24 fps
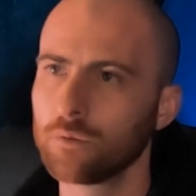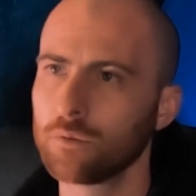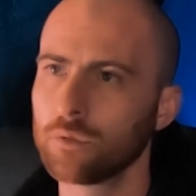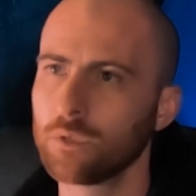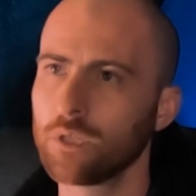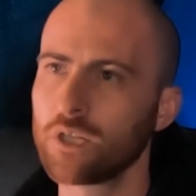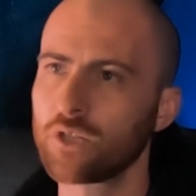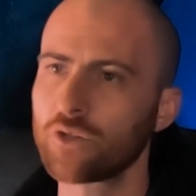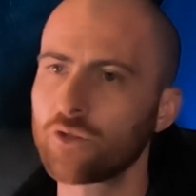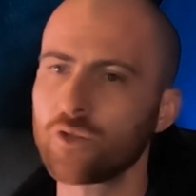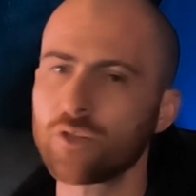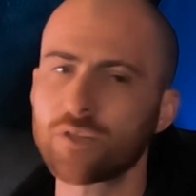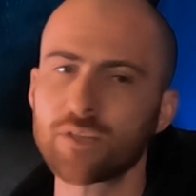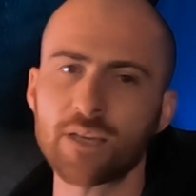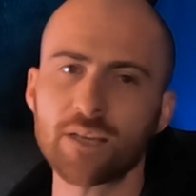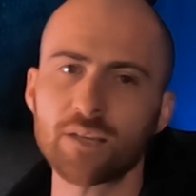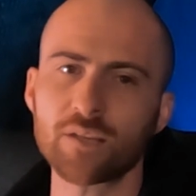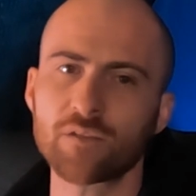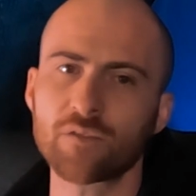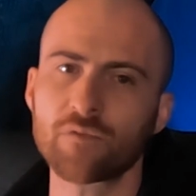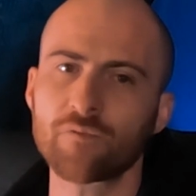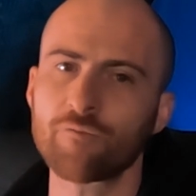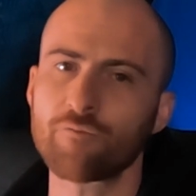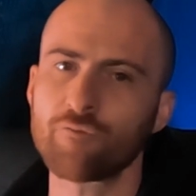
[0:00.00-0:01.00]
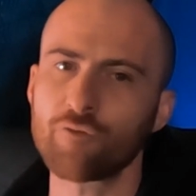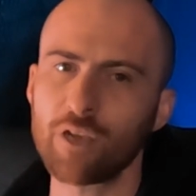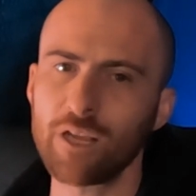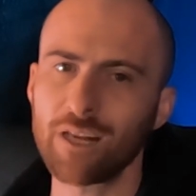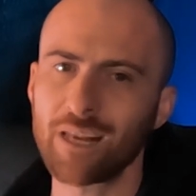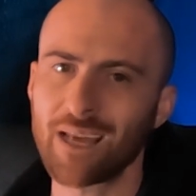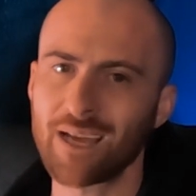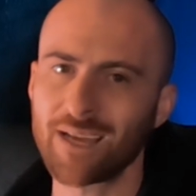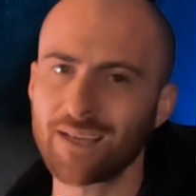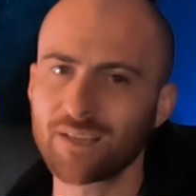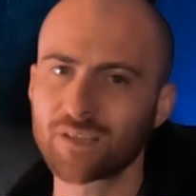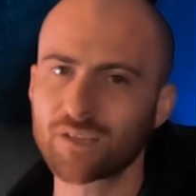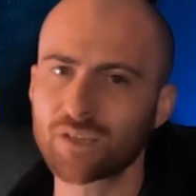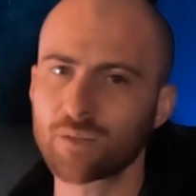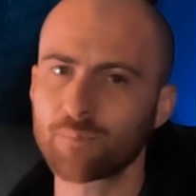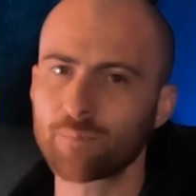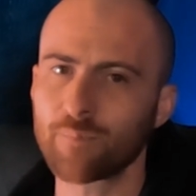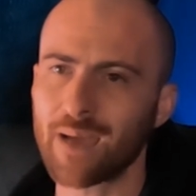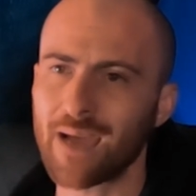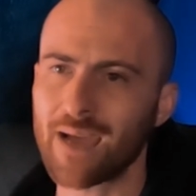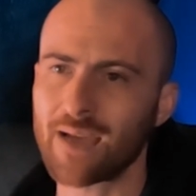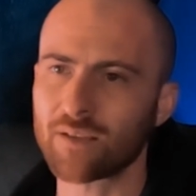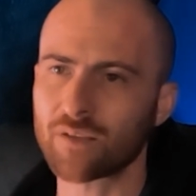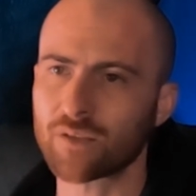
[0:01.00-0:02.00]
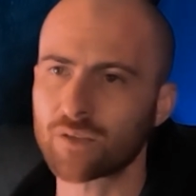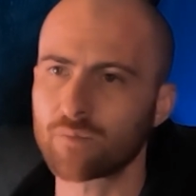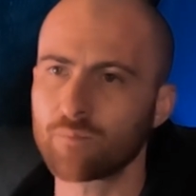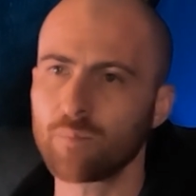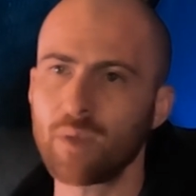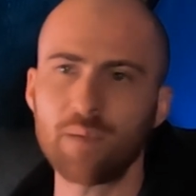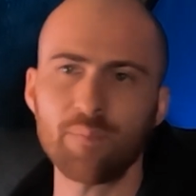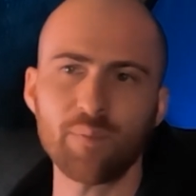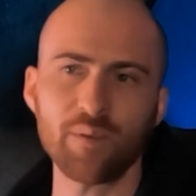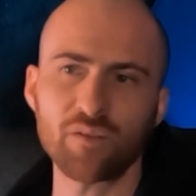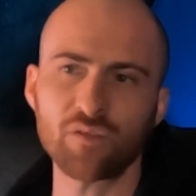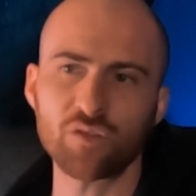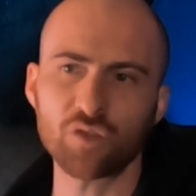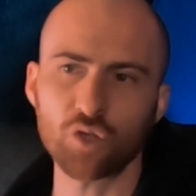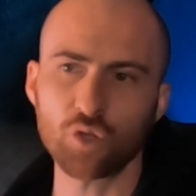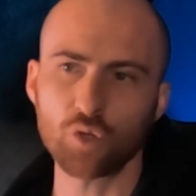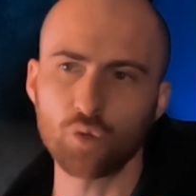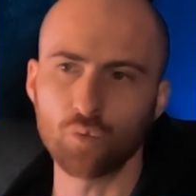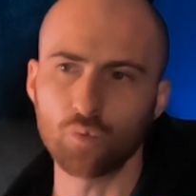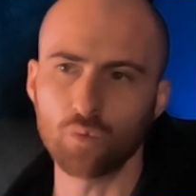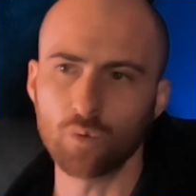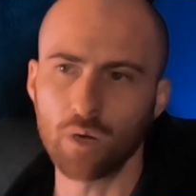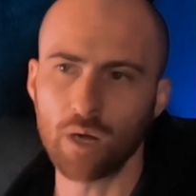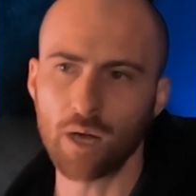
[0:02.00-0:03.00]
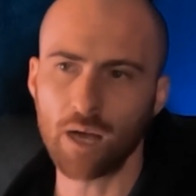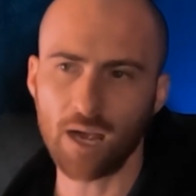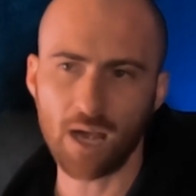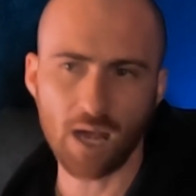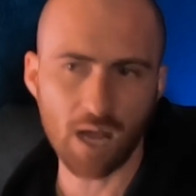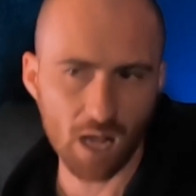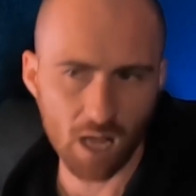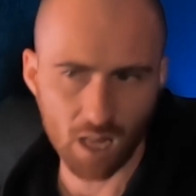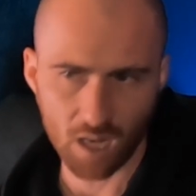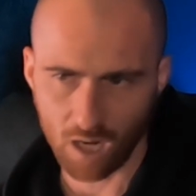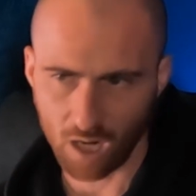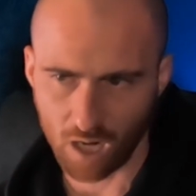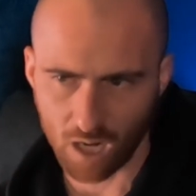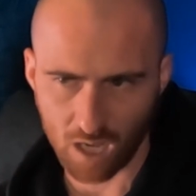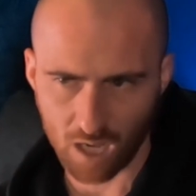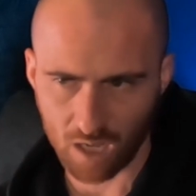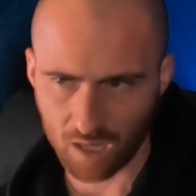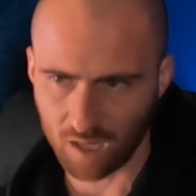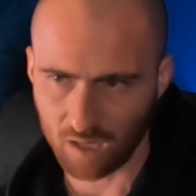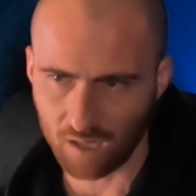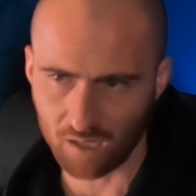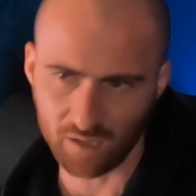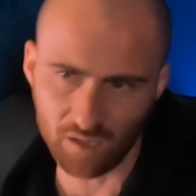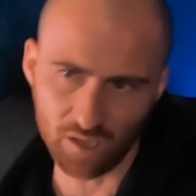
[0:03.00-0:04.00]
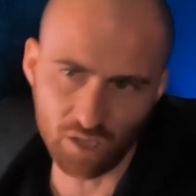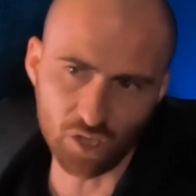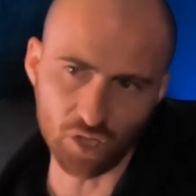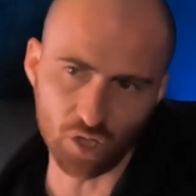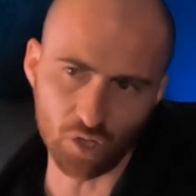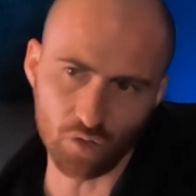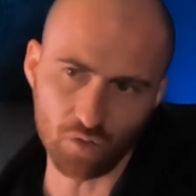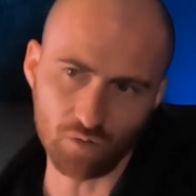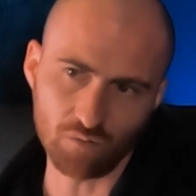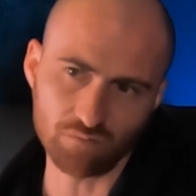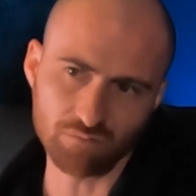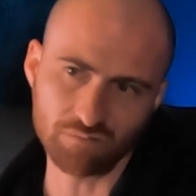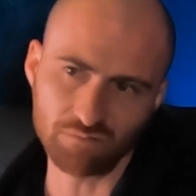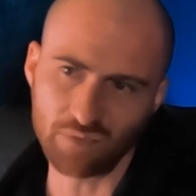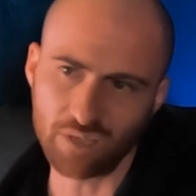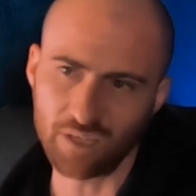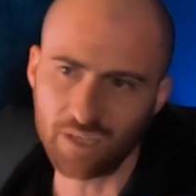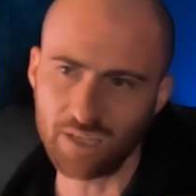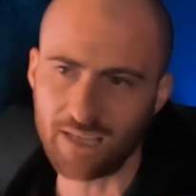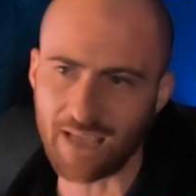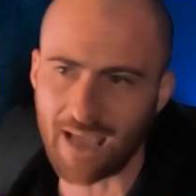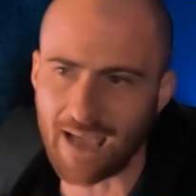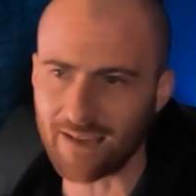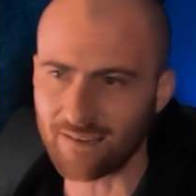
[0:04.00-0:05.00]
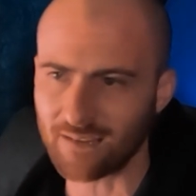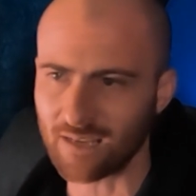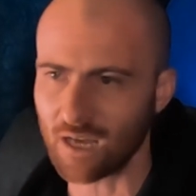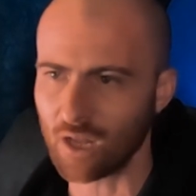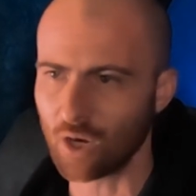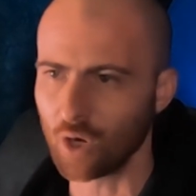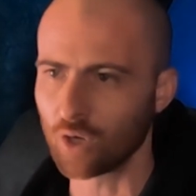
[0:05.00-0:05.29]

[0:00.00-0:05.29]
Literally says three lines at best. Maybe two. I'll... You know, in the edit, I'll